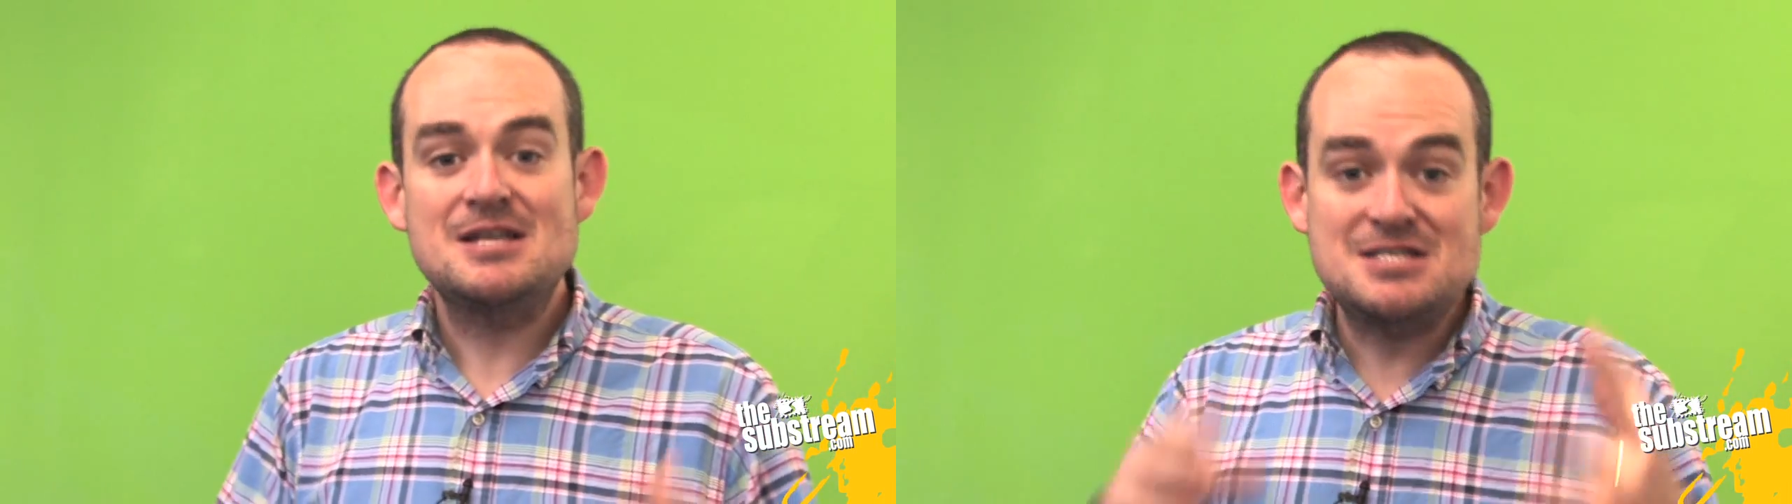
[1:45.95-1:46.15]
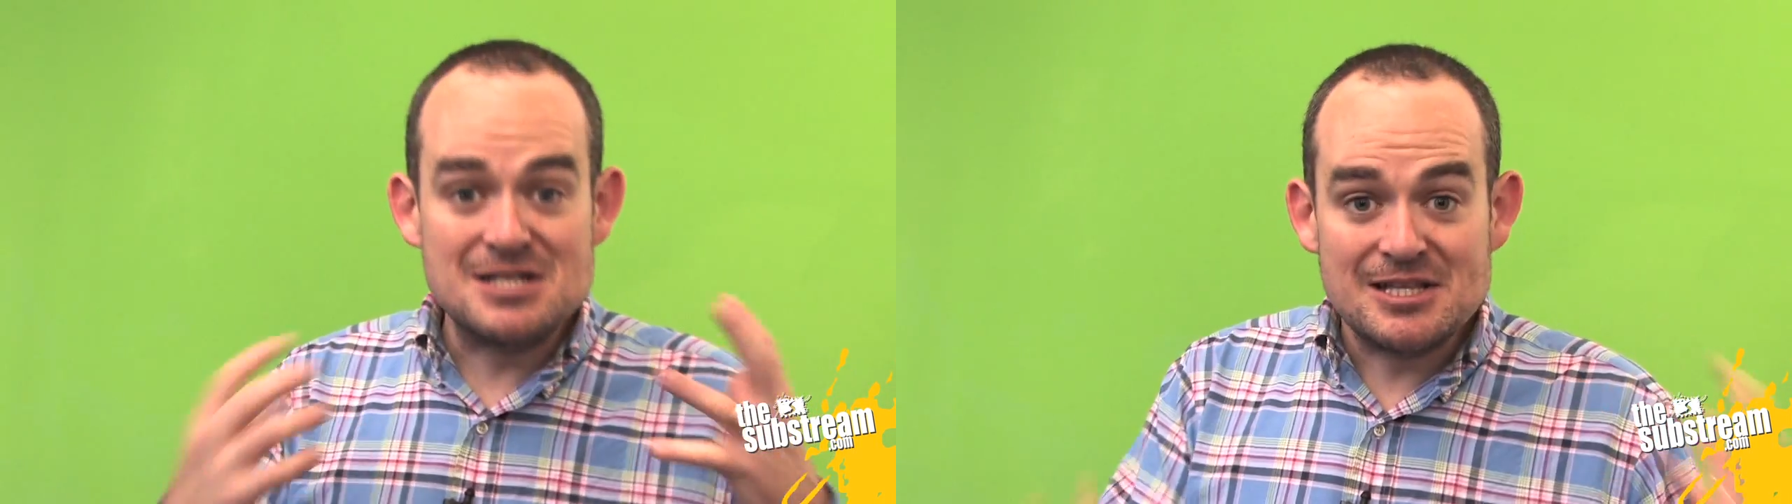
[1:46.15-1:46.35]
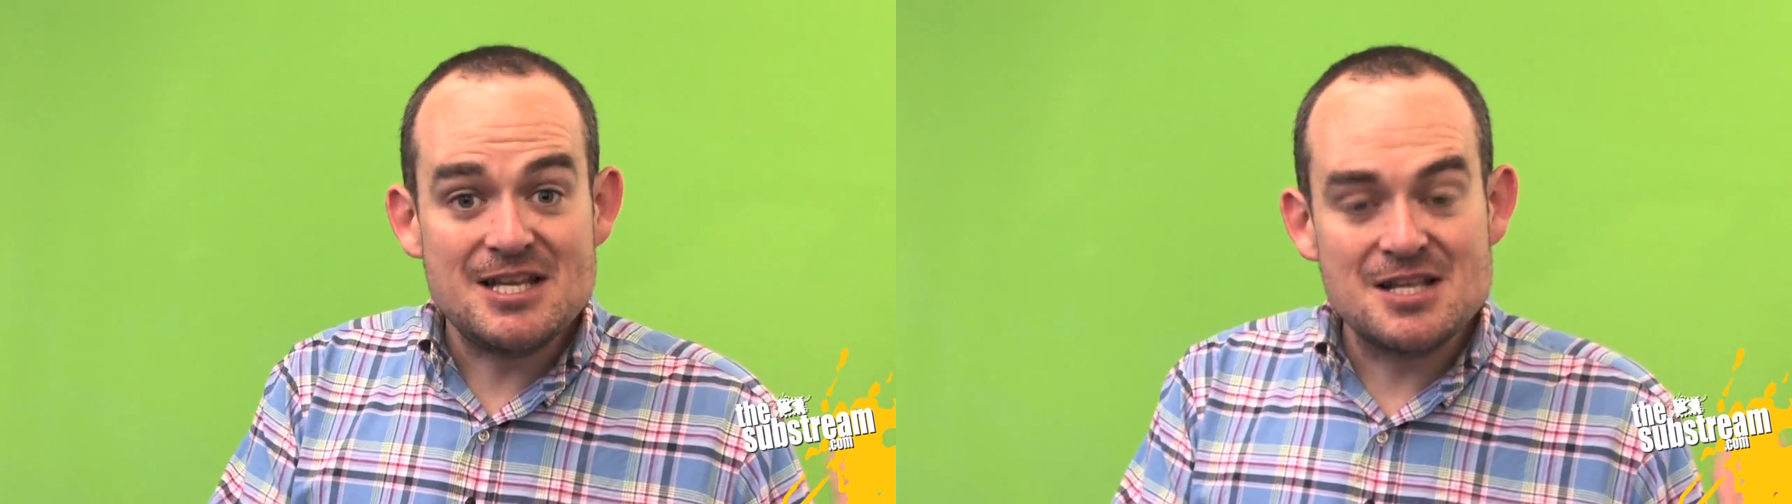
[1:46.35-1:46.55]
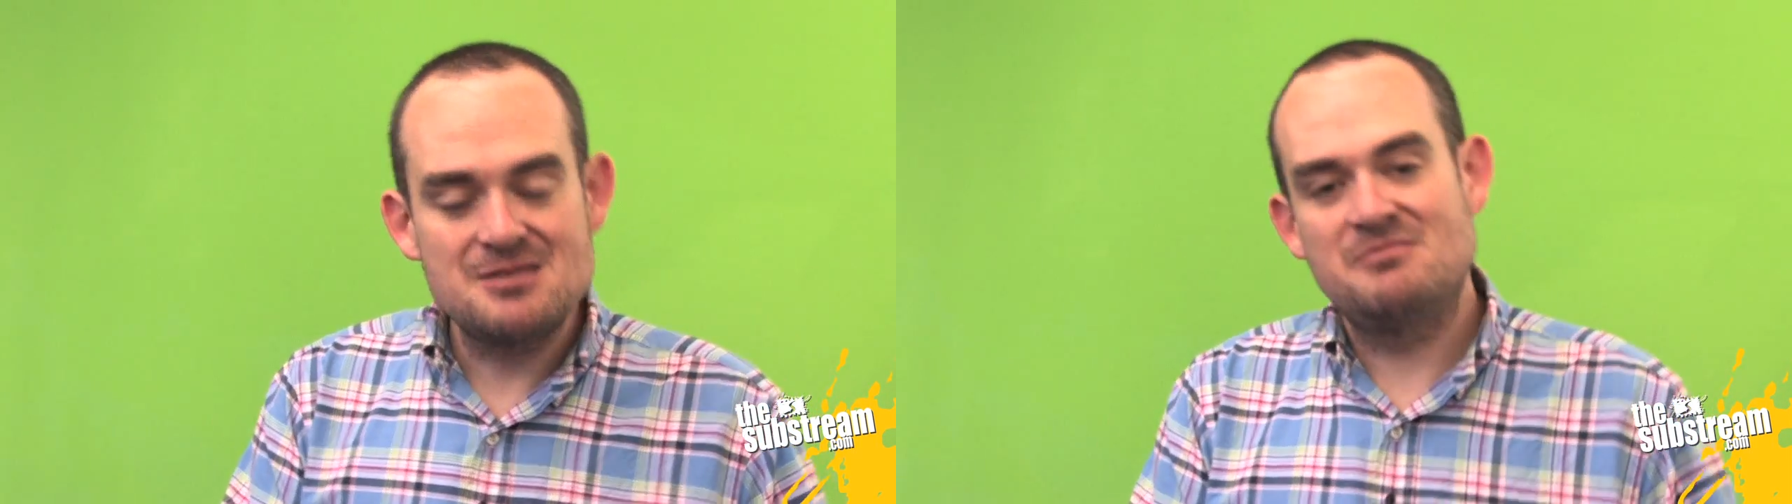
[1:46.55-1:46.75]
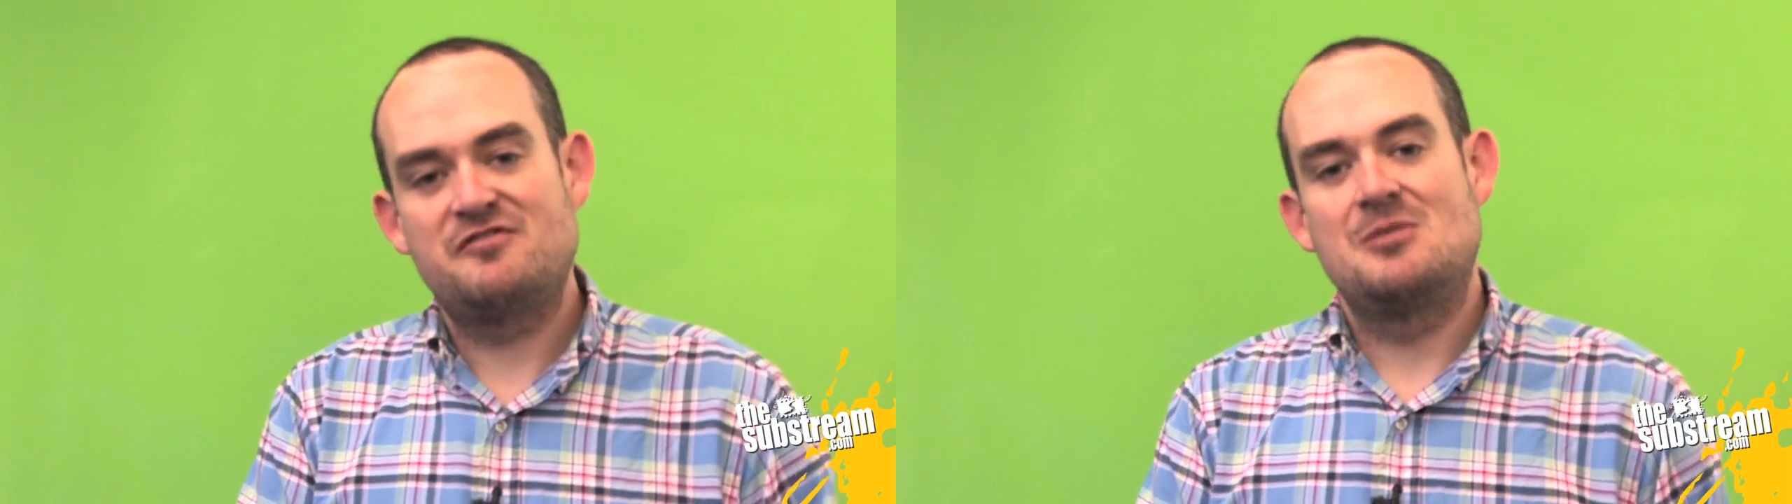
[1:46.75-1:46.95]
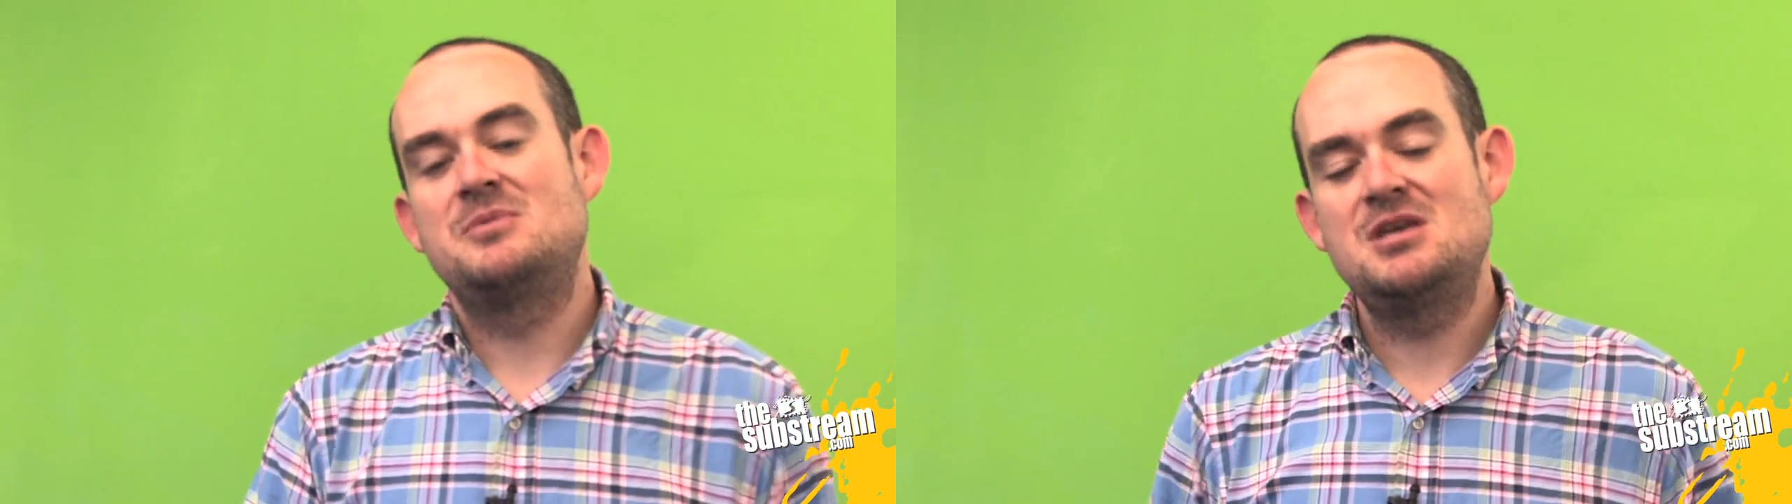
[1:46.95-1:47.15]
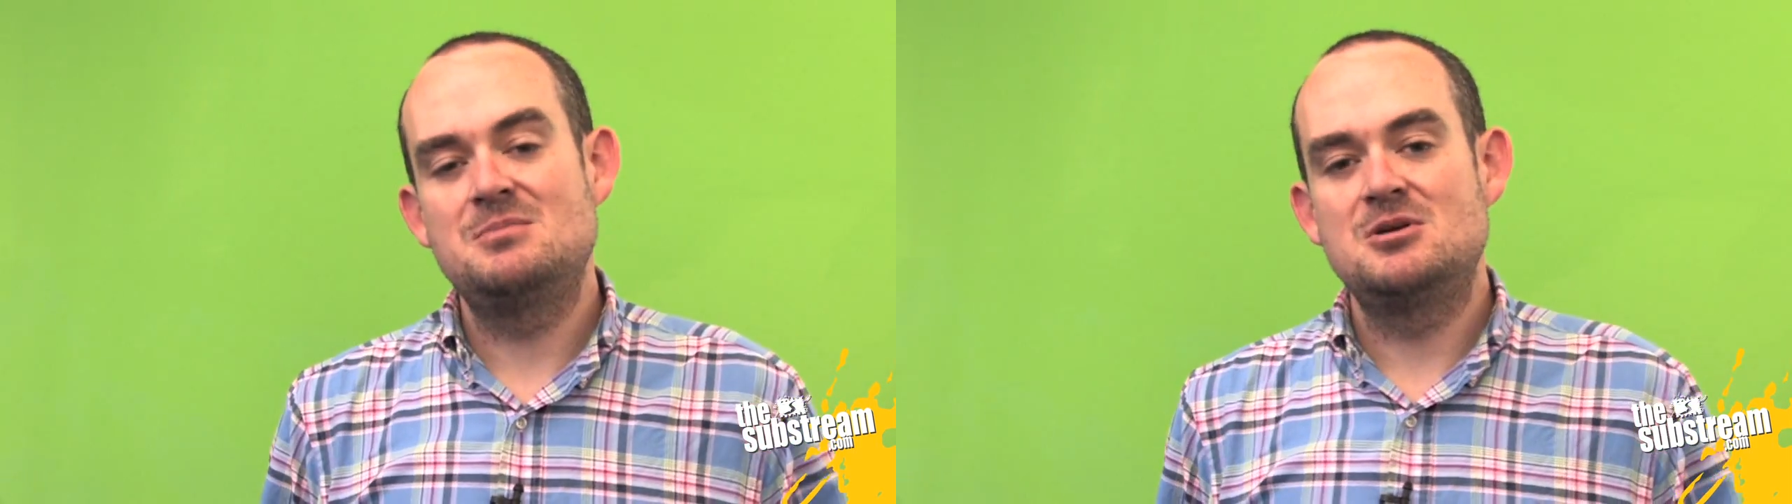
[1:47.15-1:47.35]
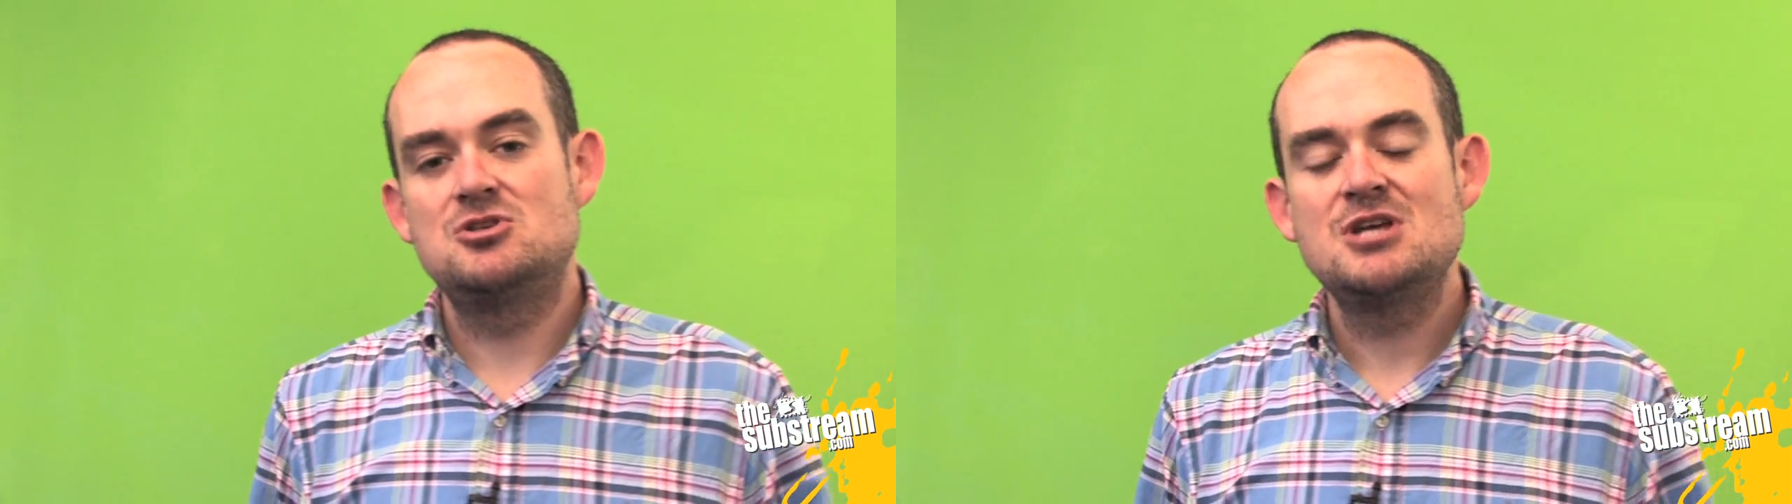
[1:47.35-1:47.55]
deleting them from the
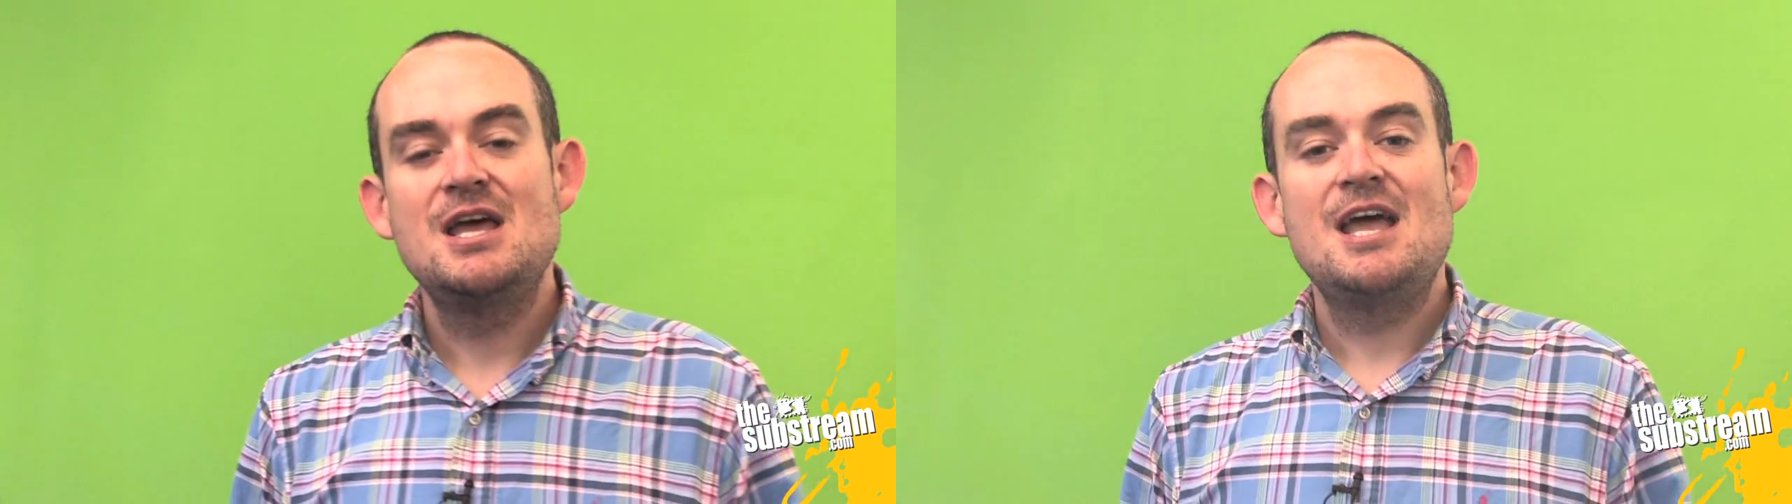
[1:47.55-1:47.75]
image.